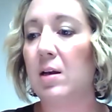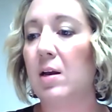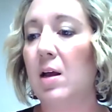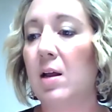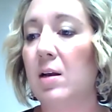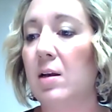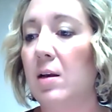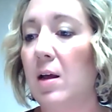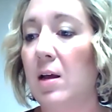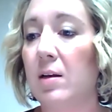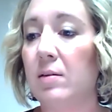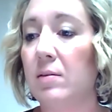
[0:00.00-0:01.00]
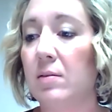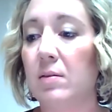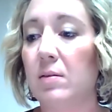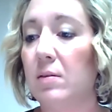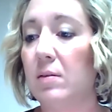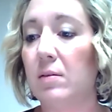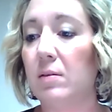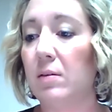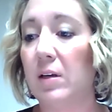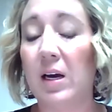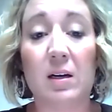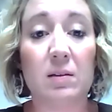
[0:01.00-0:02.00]
and
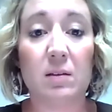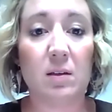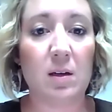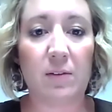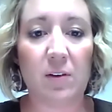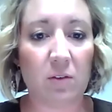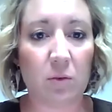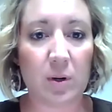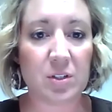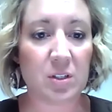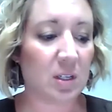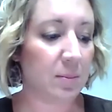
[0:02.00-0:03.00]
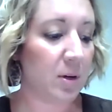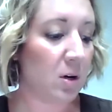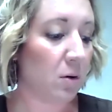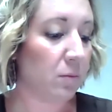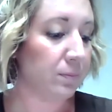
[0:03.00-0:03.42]
yeah, if you have questions, let me know.